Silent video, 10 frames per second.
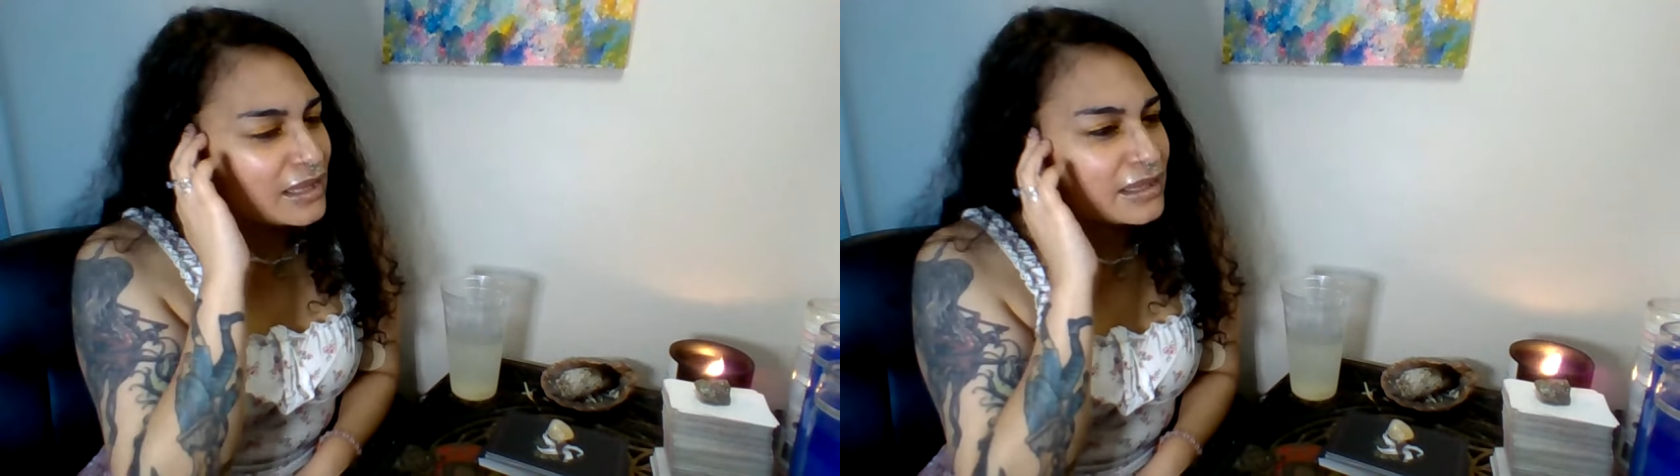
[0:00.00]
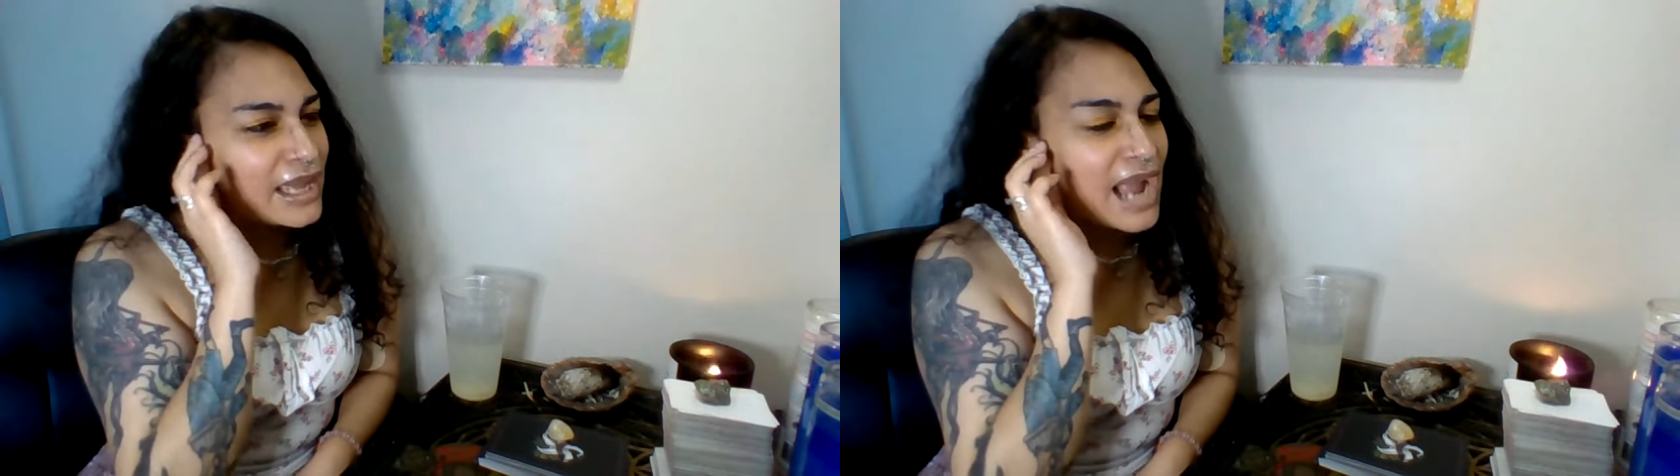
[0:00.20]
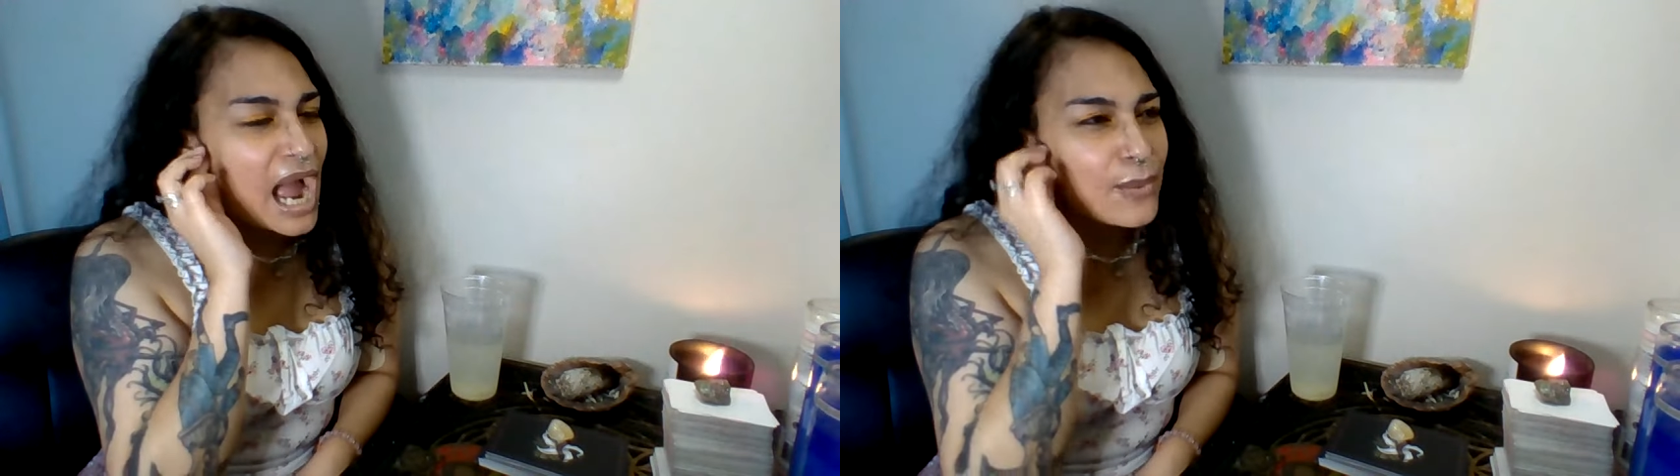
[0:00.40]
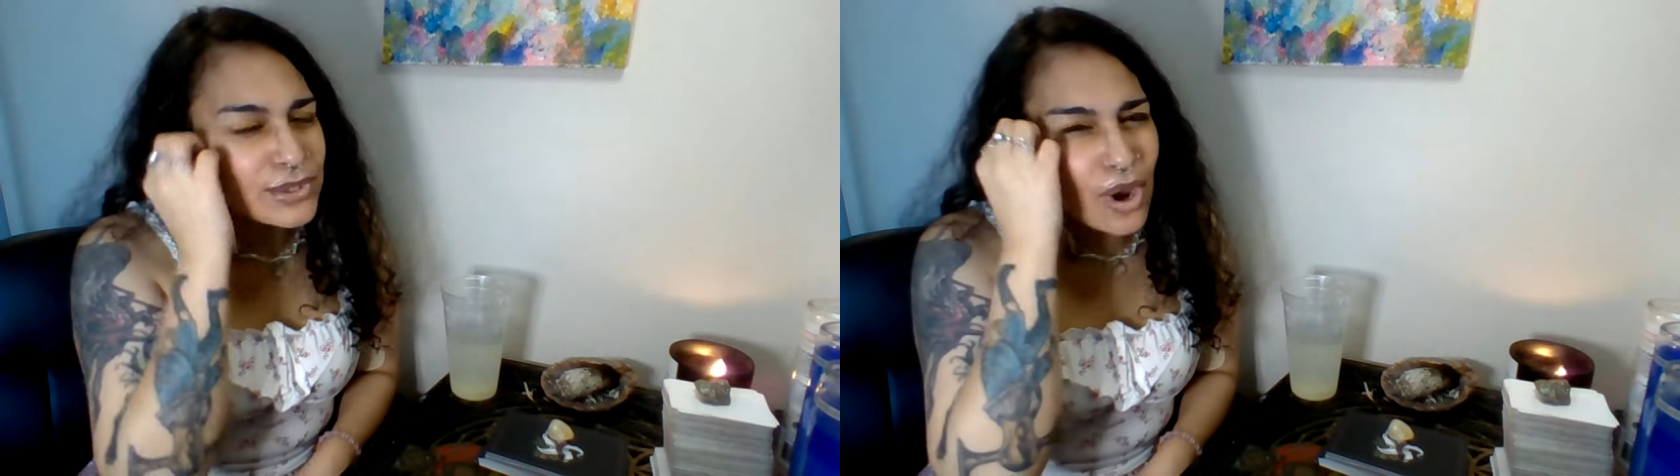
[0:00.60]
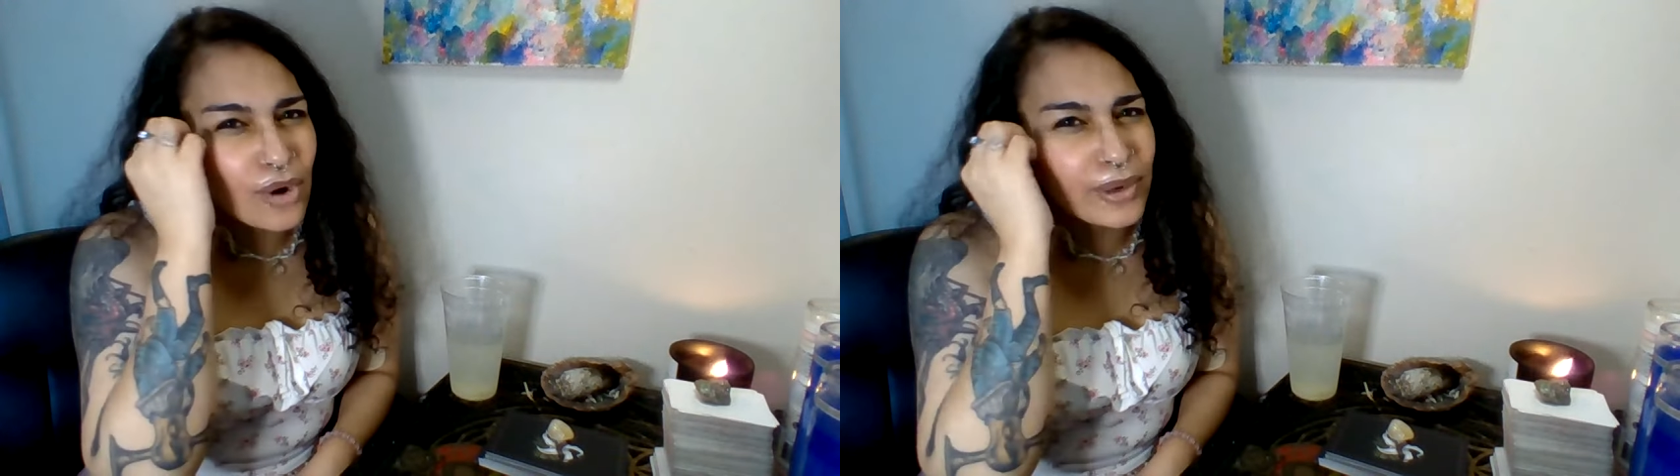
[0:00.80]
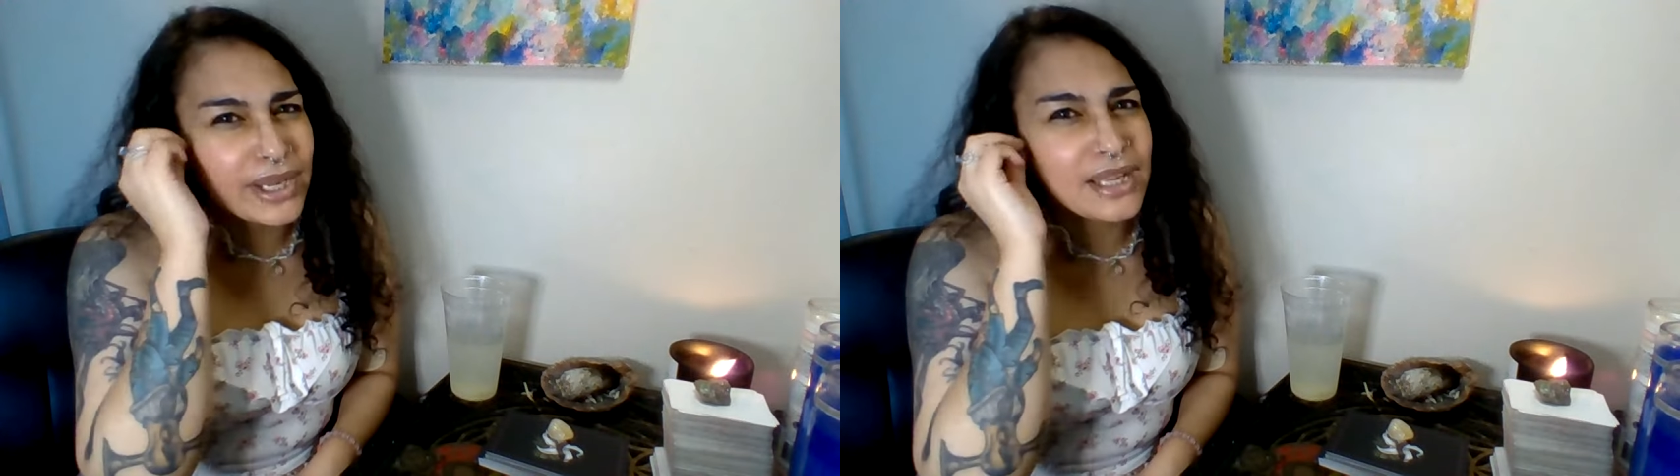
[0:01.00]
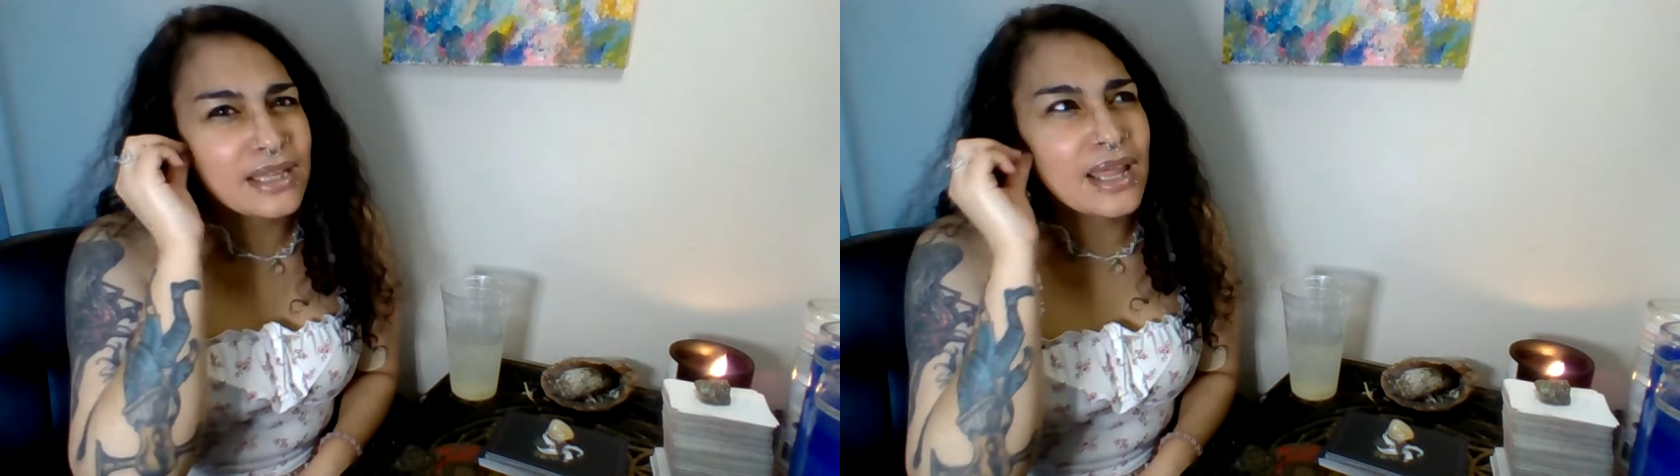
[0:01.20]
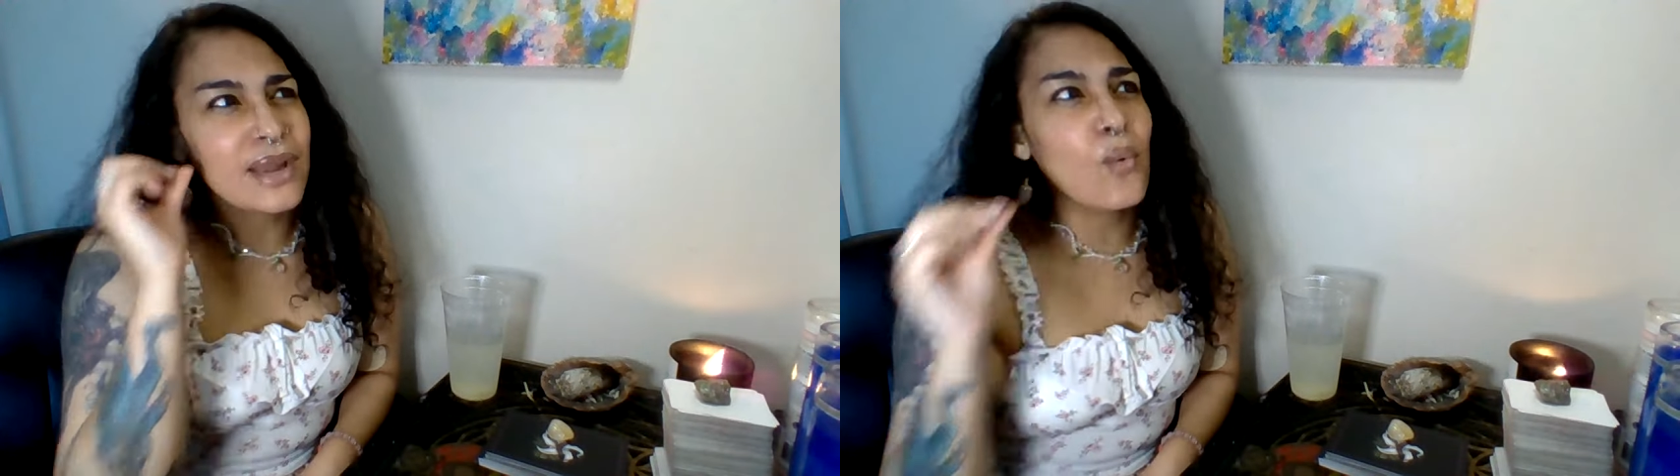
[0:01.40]
Like I was already
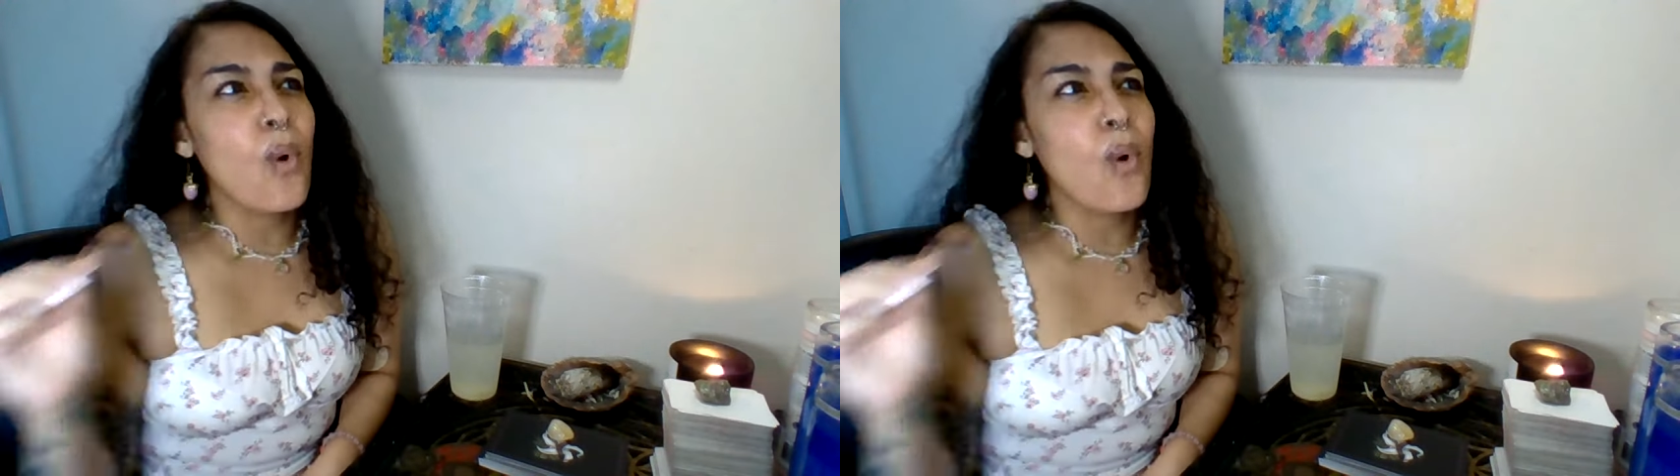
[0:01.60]
like